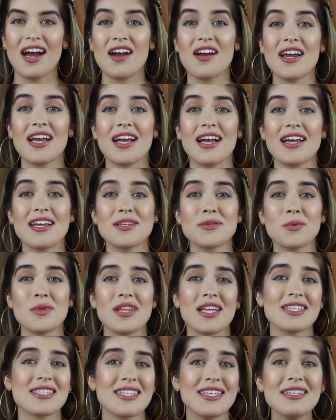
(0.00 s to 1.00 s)
Alright guys, well
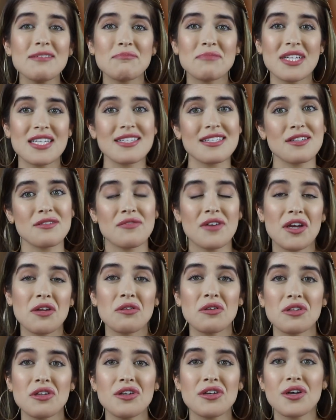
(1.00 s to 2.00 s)
that's it. That's the
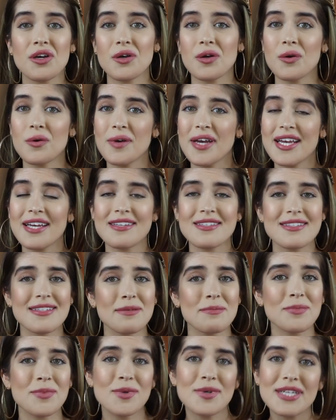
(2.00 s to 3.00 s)
final look. Quick,
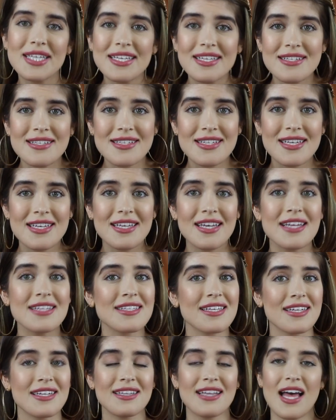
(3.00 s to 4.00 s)
simple, easy.
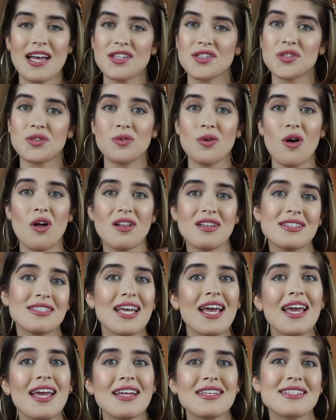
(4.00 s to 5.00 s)
It's gonna last you all
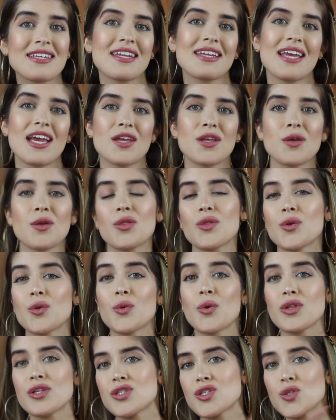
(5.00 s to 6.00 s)
day. It's gonna get you
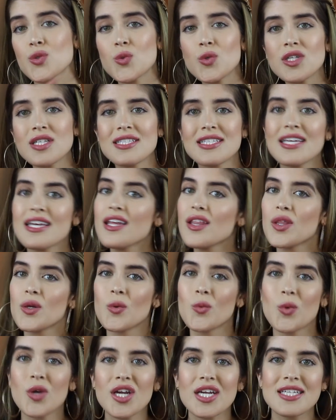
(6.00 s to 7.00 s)
through the school day, the
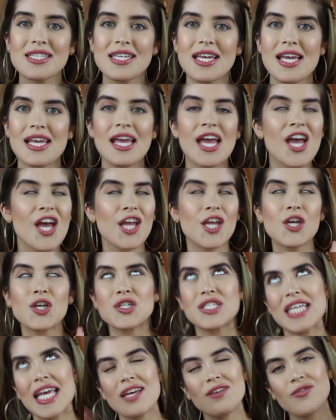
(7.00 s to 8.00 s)
work day,
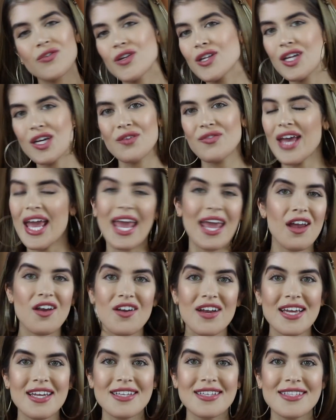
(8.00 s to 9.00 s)
your day full of
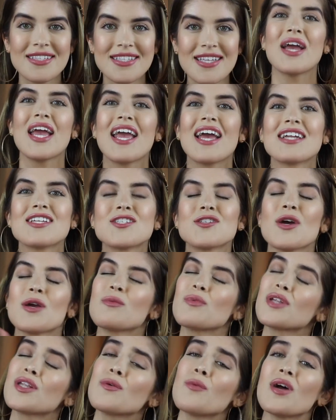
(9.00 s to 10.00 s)
errands. And so
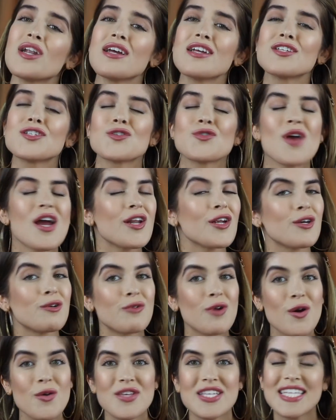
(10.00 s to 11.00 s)
I really wanna try to
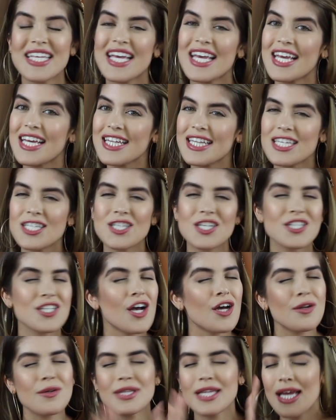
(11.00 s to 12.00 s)
grow this English
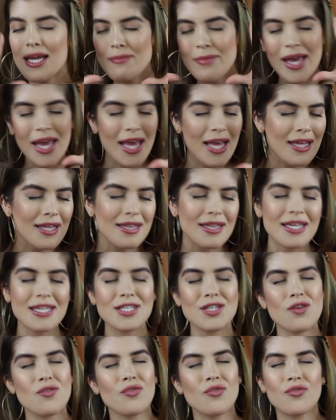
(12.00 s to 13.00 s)
Katano Glam
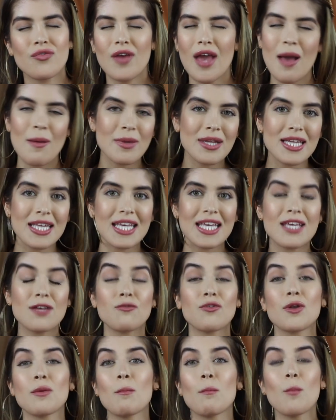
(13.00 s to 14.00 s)
English family
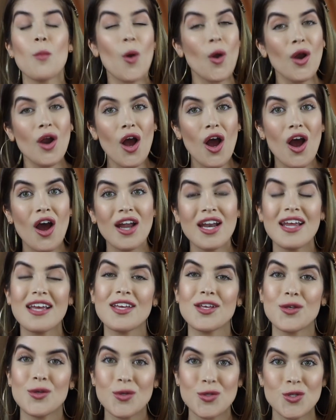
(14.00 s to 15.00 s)
even more on
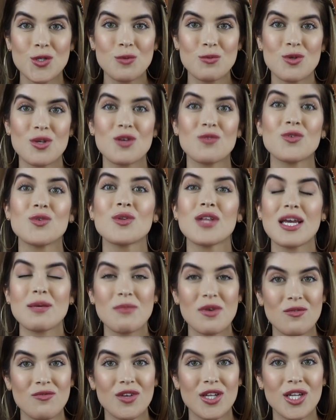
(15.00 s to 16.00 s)
YouTube. So if you
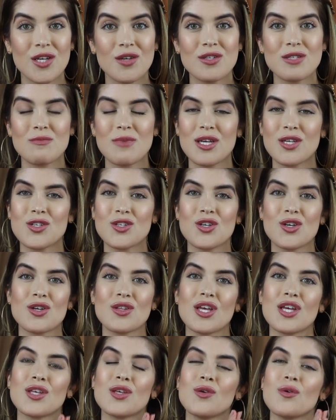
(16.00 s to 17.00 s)
like my videos, make sure
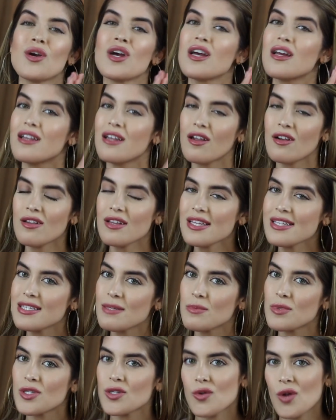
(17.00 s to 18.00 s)
that you not only
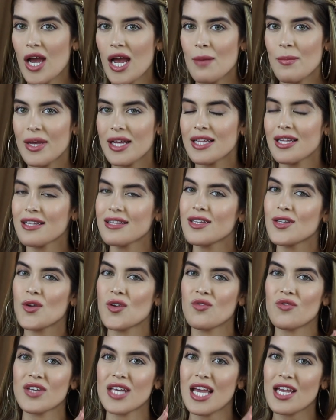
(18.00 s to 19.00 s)
subscribe and click the
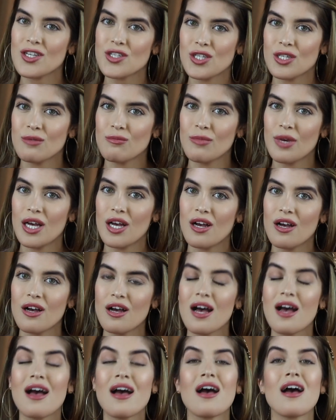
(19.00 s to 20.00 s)
notification
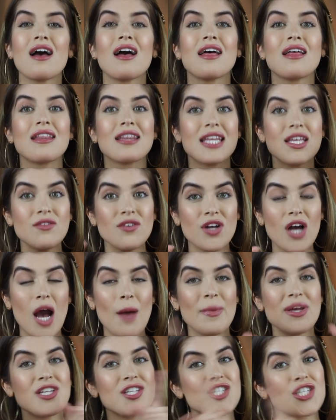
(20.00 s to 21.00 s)
bell, leave a
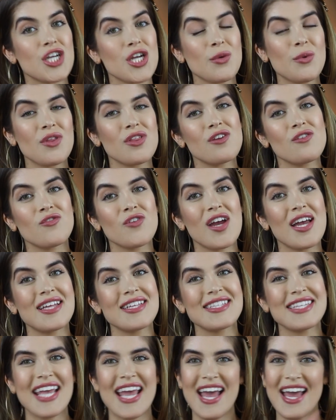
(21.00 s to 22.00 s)
comment, share it with your
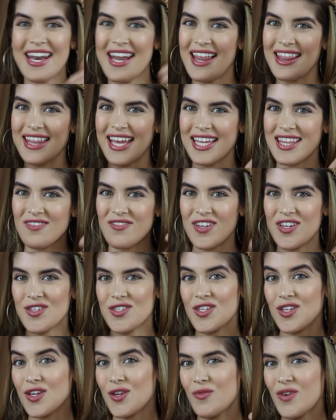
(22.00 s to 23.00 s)
friends, and like the video
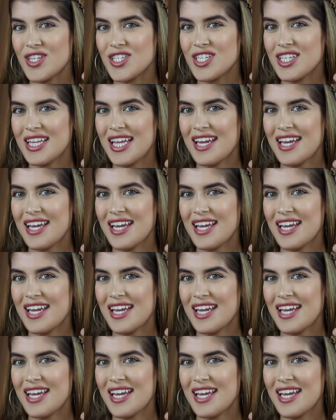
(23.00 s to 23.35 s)
so you can watch it